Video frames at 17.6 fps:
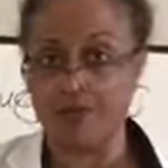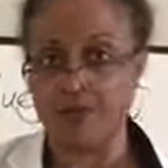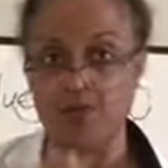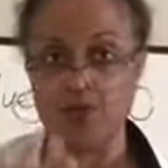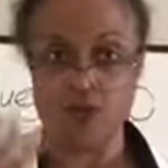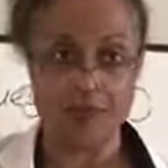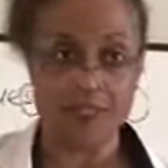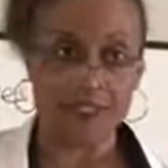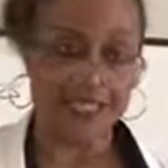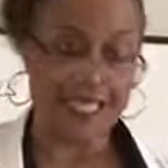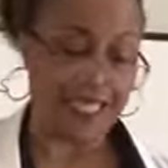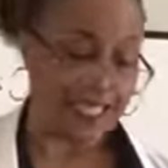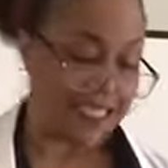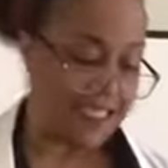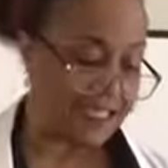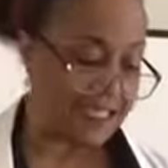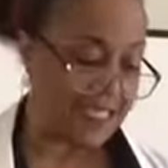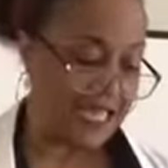of course, the
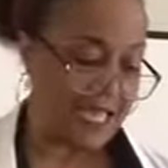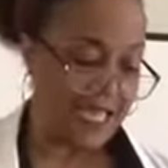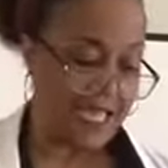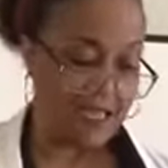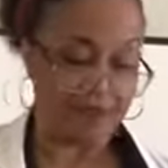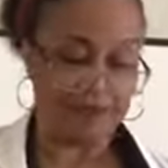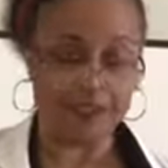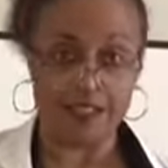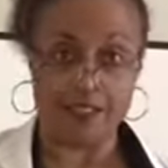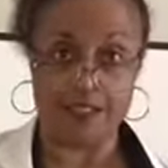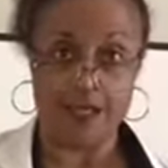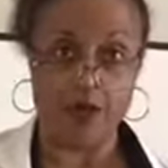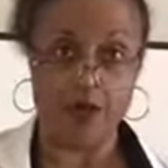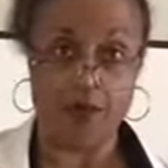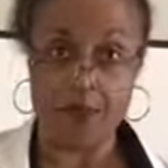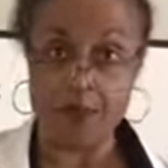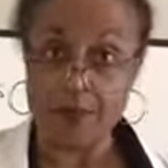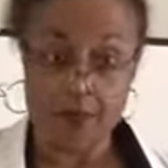enzymes, the cell
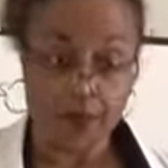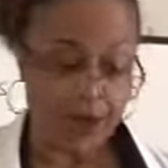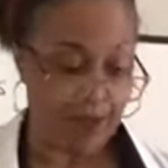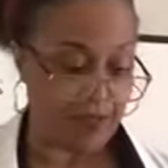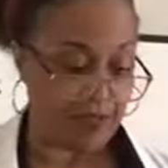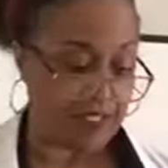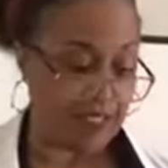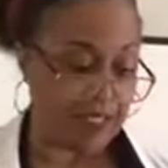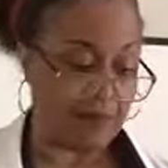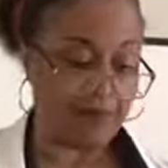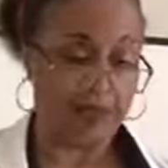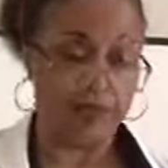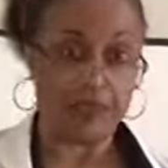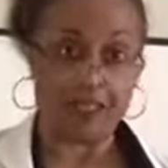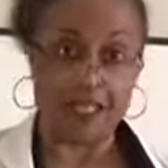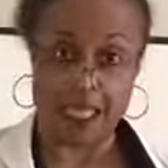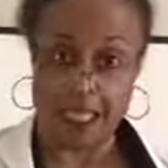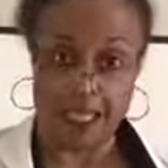membrane
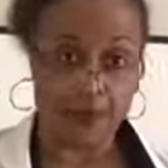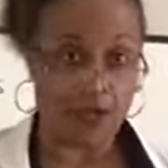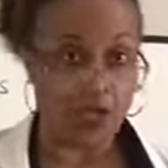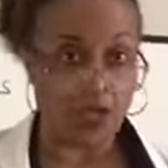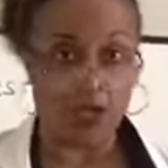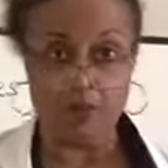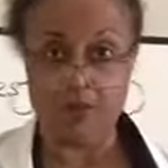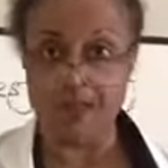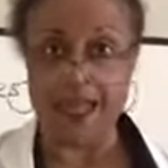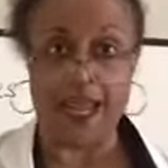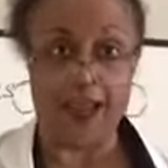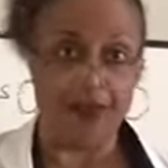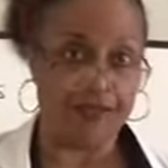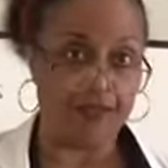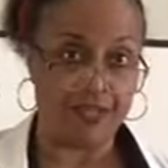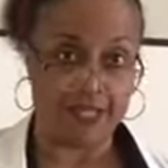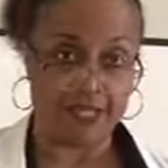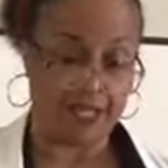receptors, the hemoglobin,
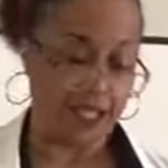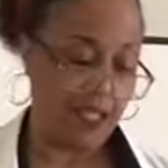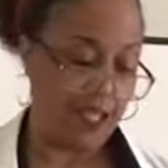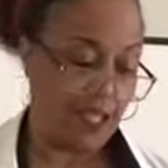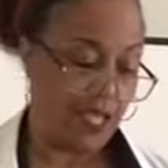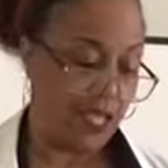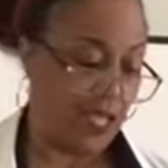everything.